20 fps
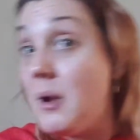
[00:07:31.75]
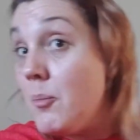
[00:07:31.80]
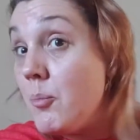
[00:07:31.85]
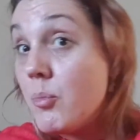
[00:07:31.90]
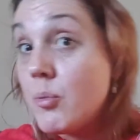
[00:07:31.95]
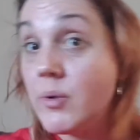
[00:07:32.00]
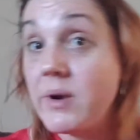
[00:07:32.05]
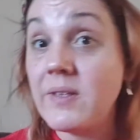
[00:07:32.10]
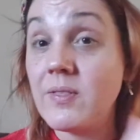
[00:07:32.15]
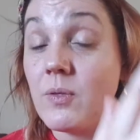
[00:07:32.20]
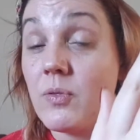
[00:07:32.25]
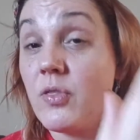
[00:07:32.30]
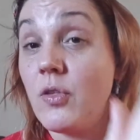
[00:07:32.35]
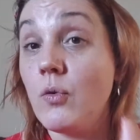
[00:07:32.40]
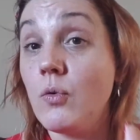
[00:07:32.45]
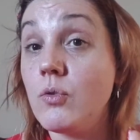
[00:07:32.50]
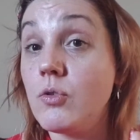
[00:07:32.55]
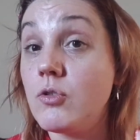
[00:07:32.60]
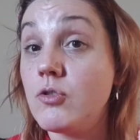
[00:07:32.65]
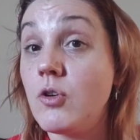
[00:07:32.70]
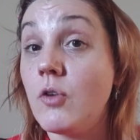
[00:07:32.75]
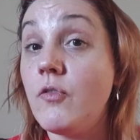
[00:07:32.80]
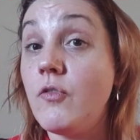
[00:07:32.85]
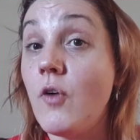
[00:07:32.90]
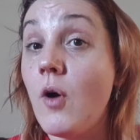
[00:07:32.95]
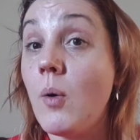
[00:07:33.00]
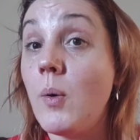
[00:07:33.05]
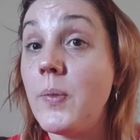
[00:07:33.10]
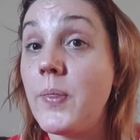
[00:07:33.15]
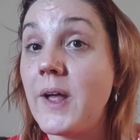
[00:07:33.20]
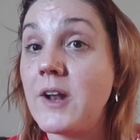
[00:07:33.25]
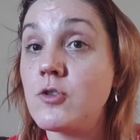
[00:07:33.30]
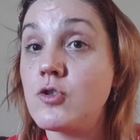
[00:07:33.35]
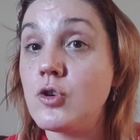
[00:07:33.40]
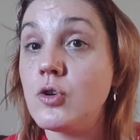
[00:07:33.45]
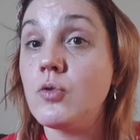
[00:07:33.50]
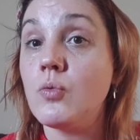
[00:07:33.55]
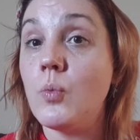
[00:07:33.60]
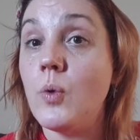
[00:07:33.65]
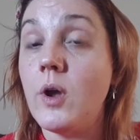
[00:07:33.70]
Bring the stuff forward that
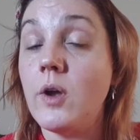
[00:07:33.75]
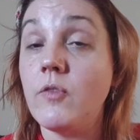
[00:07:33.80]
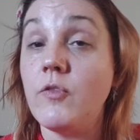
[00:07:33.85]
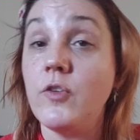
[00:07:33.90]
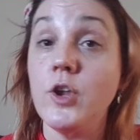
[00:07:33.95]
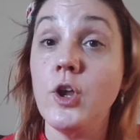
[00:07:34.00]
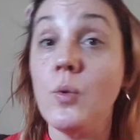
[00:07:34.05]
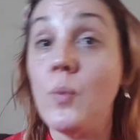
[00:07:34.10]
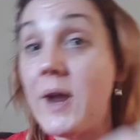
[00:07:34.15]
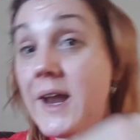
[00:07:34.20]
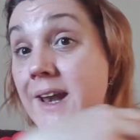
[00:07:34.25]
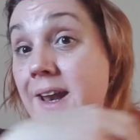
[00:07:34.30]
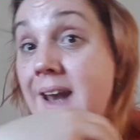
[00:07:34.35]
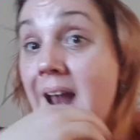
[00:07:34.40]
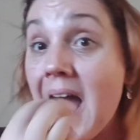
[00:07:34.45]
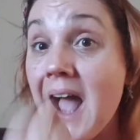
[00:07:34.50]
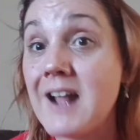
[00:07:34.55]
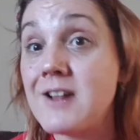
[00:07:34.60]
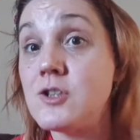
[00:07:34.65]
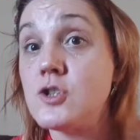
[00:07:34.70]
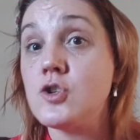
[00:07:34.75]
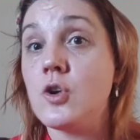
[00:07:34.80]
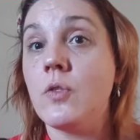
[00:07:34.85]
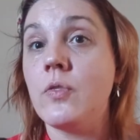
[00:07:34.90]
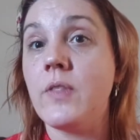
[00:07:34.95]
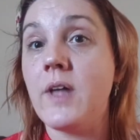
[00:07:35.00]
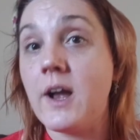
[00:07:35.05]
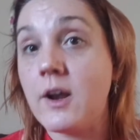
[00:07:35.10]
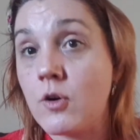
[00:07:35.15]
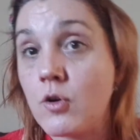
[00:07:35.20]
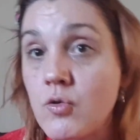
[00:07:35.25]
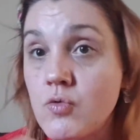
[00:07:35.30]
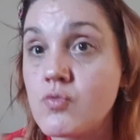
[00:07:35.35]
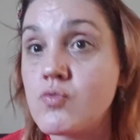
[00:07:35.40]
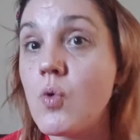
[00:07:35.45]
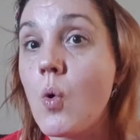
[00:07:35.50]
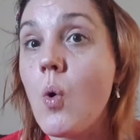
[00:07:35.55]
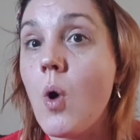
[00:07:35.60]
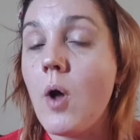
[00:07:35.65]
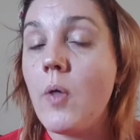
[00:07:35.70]
does work for you and enhance on that,
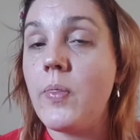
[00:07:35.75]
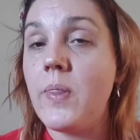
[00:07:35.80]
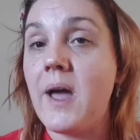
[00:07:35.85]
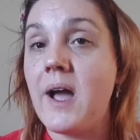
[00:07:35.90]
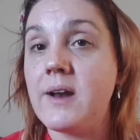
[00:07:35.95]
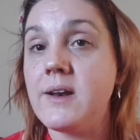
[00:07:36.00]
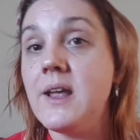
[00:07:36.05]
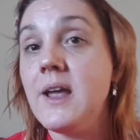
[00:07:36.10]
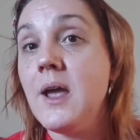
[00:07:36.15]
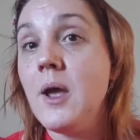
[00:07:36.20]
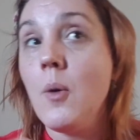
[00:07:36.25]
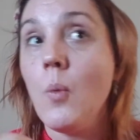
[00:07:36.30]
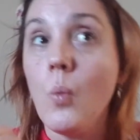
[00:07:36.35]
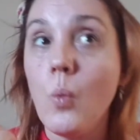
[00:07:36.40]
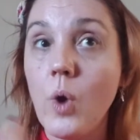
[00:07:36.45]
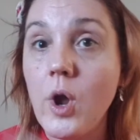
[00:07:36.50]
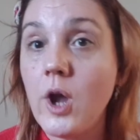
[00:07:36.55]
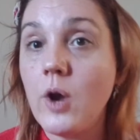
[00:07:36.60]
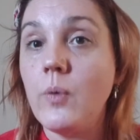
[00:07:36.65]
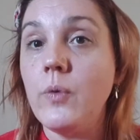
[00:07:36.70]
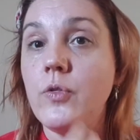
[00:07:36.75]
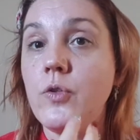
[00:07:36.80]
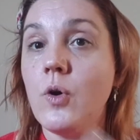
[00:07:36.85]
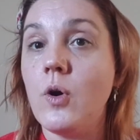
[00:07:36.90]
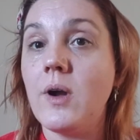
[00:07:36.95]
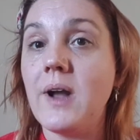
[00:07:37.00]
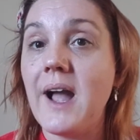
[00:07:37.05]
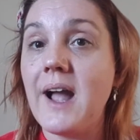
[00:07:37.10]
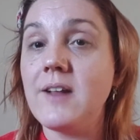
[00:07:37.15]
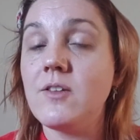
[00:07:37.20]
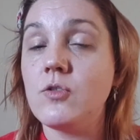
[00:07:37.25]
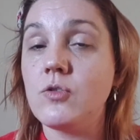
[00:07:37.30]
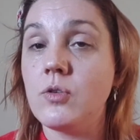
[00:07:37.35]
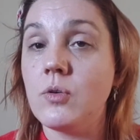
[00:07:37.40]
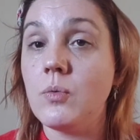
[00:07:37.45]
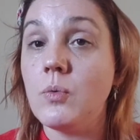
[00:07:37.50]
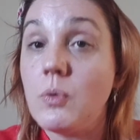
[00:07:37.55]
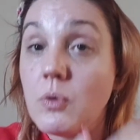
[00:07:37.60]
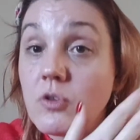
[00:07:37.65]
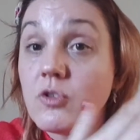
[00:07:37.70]
grow on that. Work with your guides
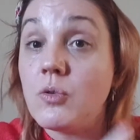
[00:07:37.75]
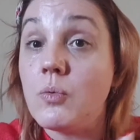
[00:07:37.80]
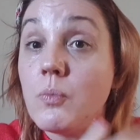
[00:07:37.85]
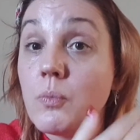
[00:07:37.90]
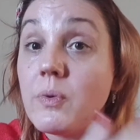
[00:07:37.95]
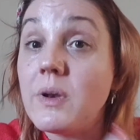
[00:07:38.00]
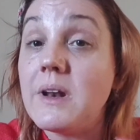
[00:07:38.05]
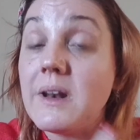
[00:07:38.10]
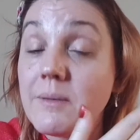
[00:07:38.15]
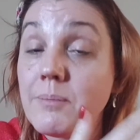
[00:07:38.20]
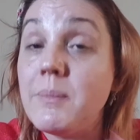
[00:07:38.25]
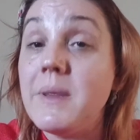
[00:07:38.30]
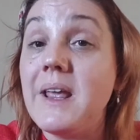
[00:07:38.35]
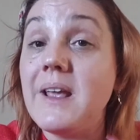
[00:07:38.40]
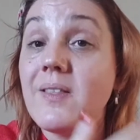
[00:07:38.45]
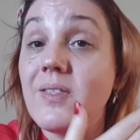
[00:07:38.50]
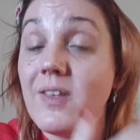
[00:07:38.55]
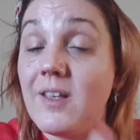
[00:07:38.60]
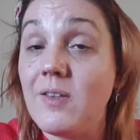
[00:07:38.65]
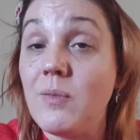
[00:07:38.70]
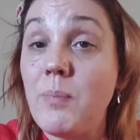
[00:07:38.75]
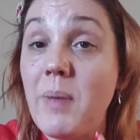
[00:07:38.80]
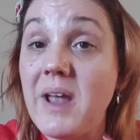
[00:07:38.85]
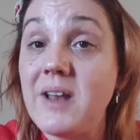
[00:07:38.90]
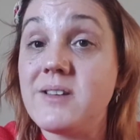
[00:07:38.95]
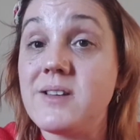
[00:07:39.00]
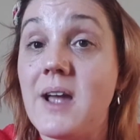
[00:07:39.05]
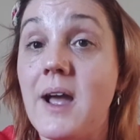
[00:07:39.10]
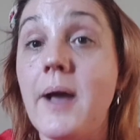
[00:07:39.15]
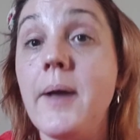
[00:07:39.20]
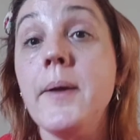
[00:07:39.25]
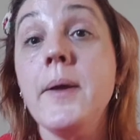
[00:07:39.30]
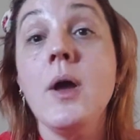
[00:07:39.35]
to make this better.